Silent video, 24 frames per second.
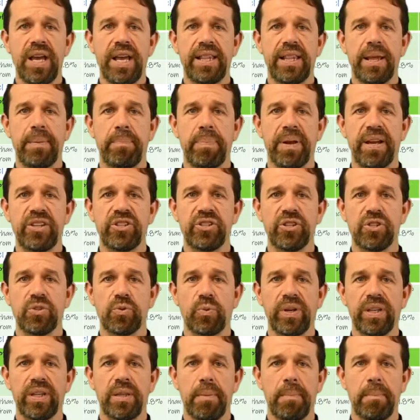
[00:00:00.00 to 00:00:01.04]
than patients
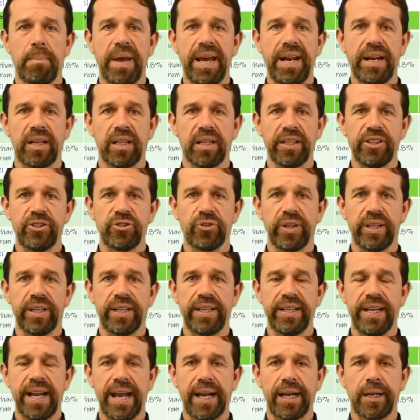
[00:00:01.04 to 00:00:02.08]
with medically
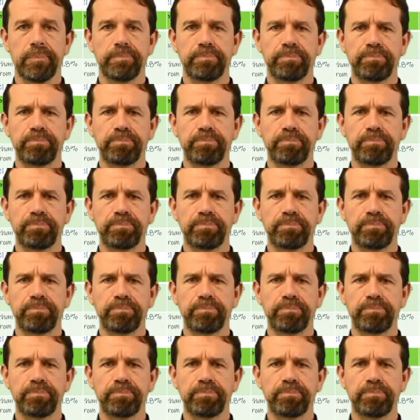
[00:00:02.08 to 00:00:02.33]
treated NEC.